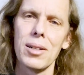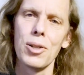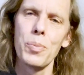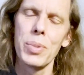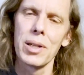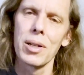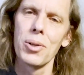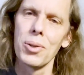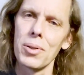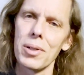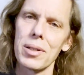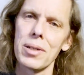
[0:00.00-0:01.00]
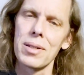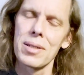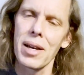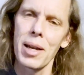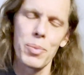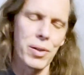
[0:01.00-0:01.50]
open chord
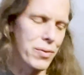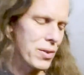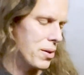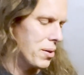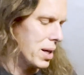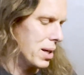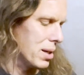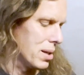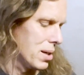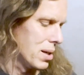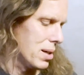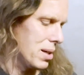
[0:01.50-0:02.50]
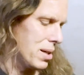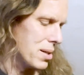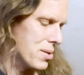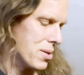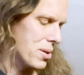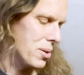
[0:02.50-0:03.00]
type of tuning
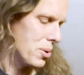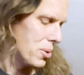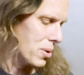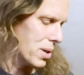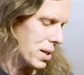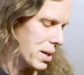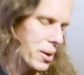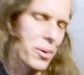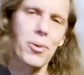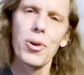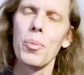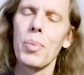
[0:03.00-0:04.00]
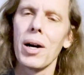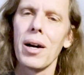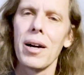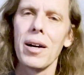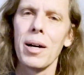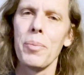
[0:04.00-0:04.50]
is to throw a
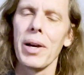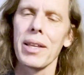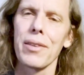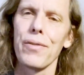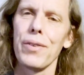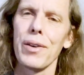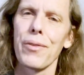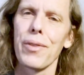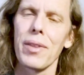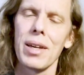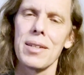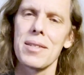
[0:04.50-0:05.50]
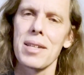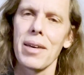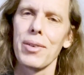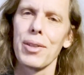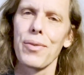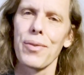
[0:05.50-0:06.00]
bar up at the 5th and
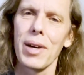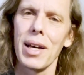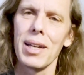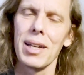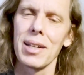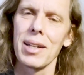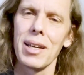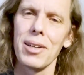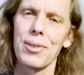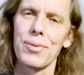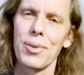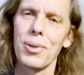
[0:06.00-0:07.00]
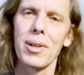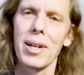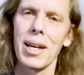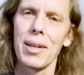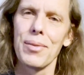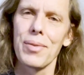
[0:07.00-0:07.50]
7th fret and get your 4
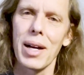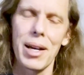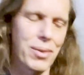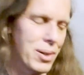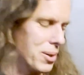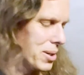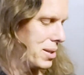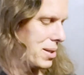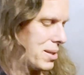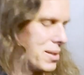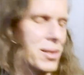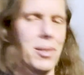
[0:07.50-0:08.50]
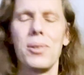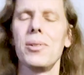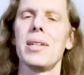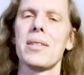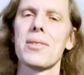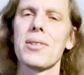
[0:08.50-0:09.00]
and 5 chords. So
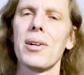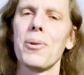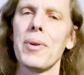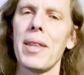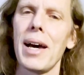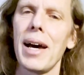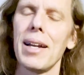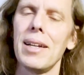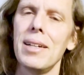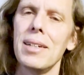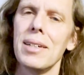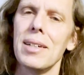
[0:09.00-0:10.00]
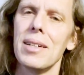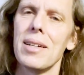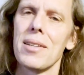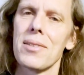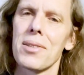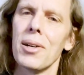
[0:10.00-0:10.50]
let's start with that.
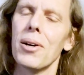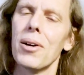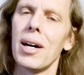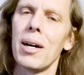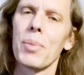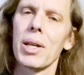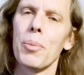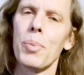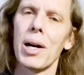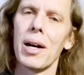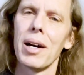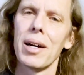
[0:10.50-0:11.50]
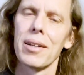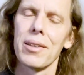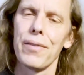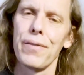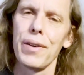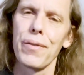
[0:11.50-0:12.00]
So I'm going to bar
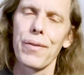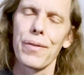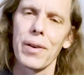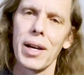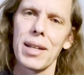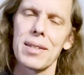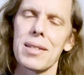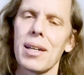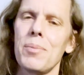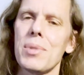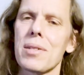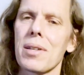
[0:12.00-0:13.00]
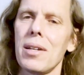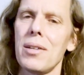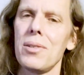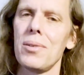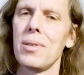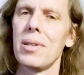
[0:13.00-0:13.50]
the 5th fret. I'm just
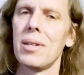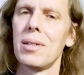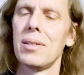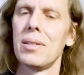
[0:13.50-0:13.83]
going to do the